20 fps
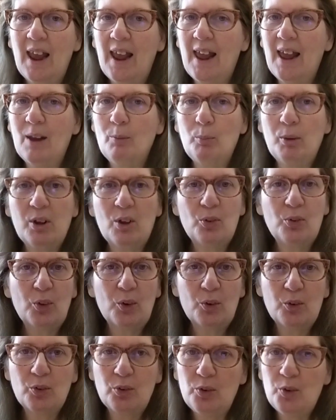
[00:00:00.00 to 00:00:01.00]
And because
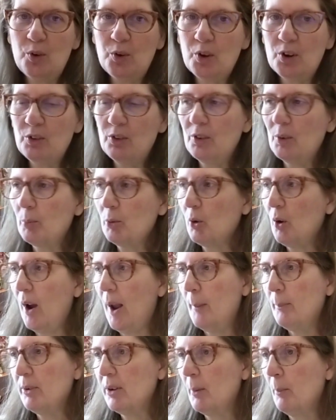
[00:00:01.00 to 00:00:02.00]
you can
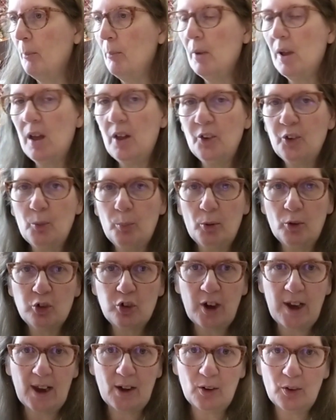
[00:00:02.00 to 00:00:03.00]
subscribe to multiple
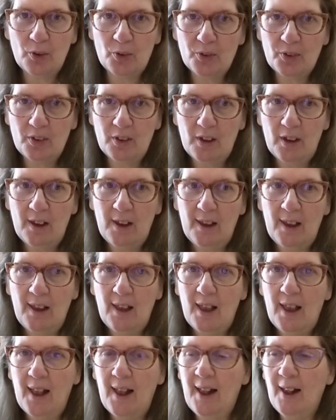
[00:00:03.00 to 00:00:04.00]
channels
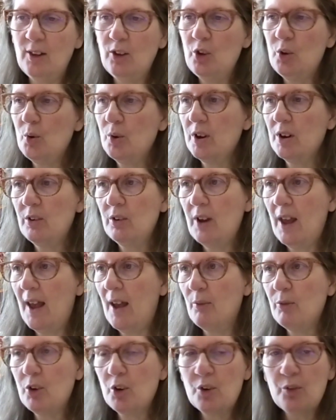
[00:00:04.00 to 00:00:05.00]
and you can
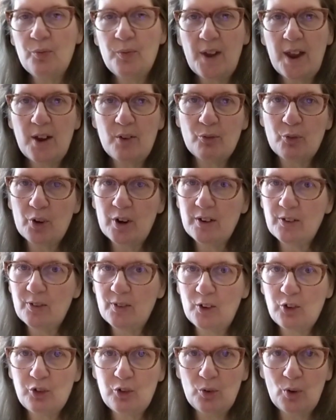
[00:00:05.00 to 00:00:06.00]
have your favorites
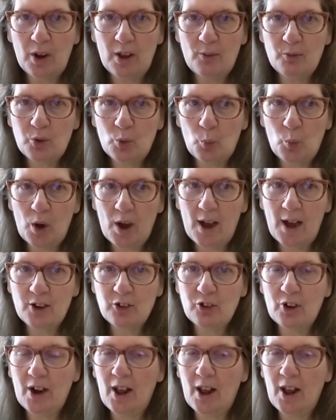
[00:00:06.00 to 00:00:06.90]
that you love to watch.